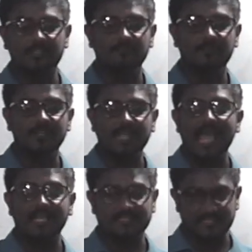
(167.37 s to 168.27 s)
need different
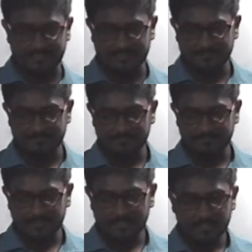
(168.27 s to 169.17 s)
access.
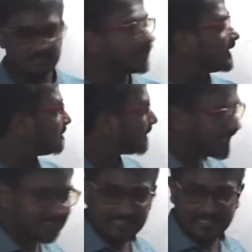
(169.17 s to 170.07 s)
So in
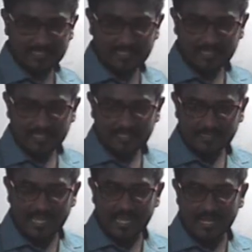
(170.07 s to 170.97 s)

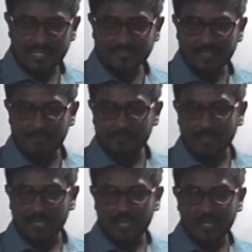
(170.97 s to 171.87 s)
Pascal there are
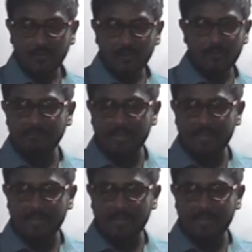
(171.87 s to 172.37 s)
some